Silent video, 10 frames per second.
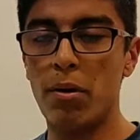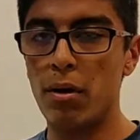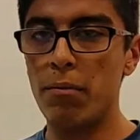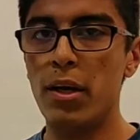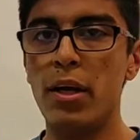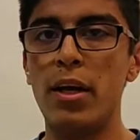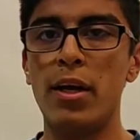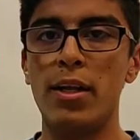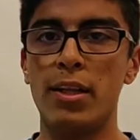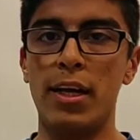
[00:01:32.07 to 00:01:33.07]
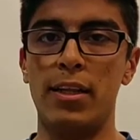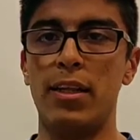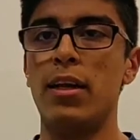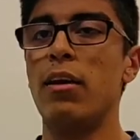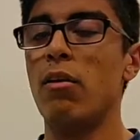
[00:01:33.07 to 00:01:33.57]
pump that
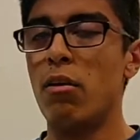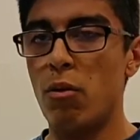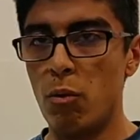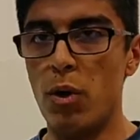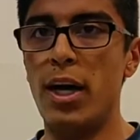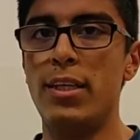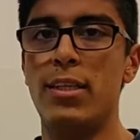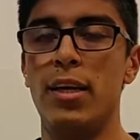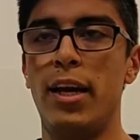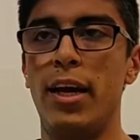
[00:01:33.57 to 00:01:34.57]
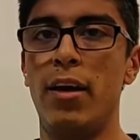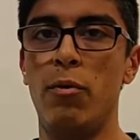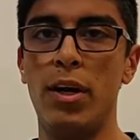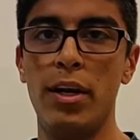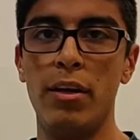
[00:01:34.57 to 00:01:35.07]
was
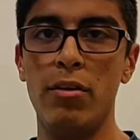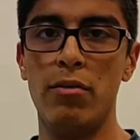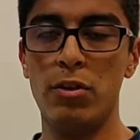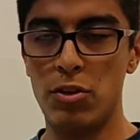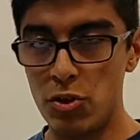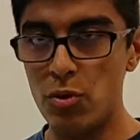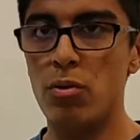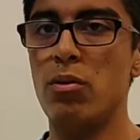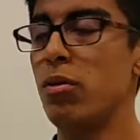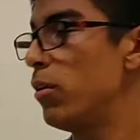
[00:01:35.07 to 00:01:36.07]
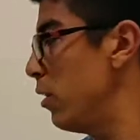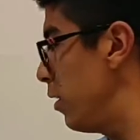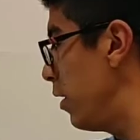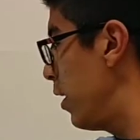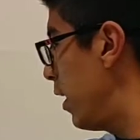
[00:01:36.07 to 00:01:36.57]
really useful too,
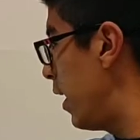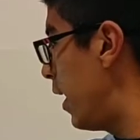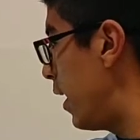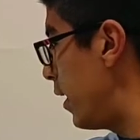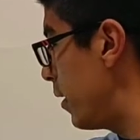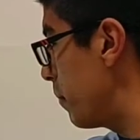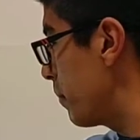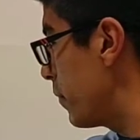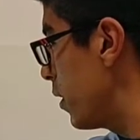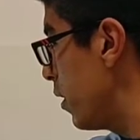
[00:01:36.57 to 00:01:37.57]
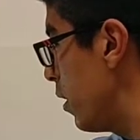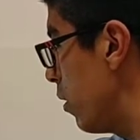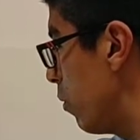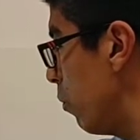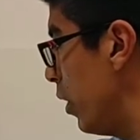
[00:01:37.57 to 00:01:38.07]
and
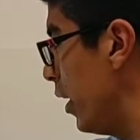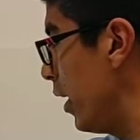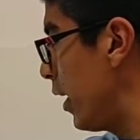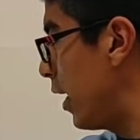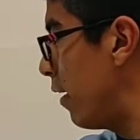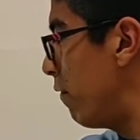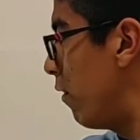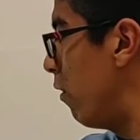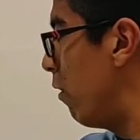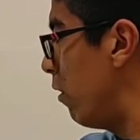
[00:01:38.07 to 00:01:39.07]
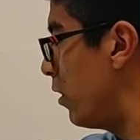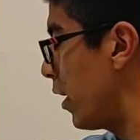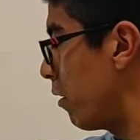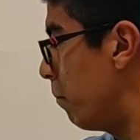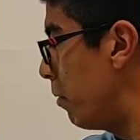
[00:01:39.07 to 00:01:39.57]
we have all
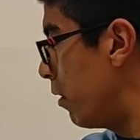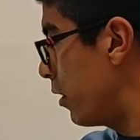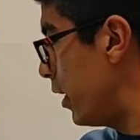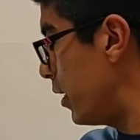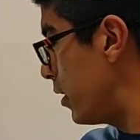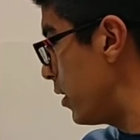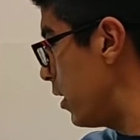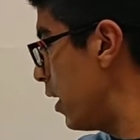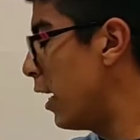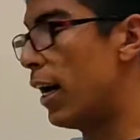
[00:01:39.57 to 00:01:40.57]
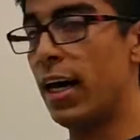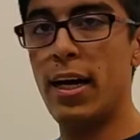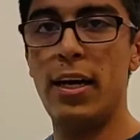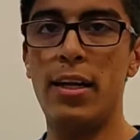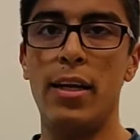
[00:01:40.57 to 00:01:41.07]
the components
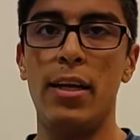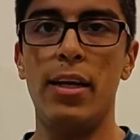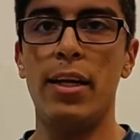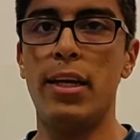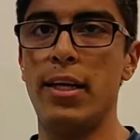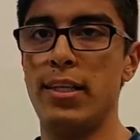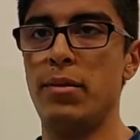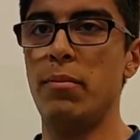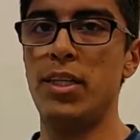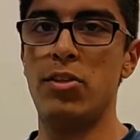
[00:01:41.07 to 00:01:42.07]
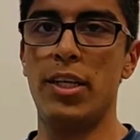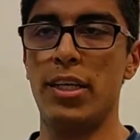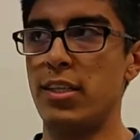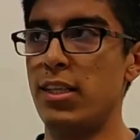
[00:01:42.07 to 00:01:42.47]
and his metric